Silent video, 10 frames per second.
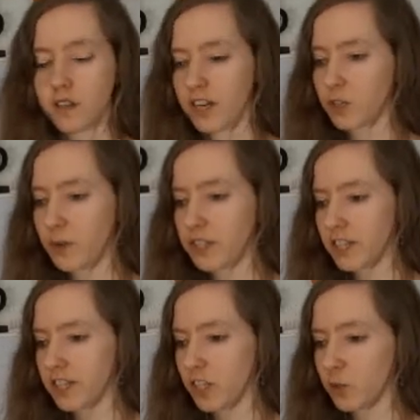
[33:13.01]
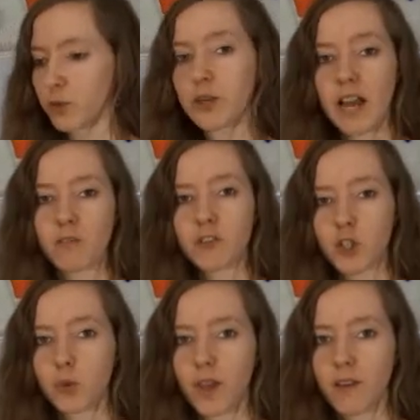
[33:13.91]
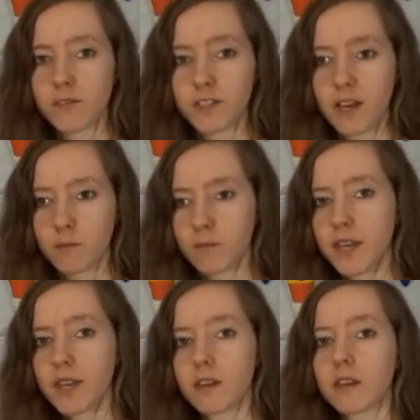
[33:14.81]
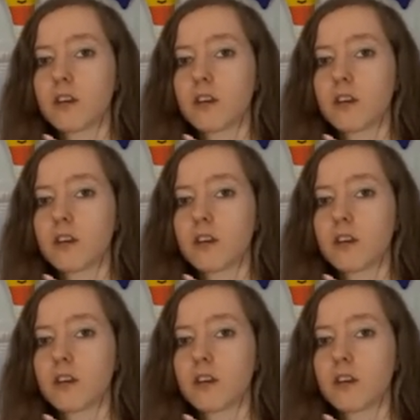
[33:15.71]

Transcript: is basically just when you have two waves that meet,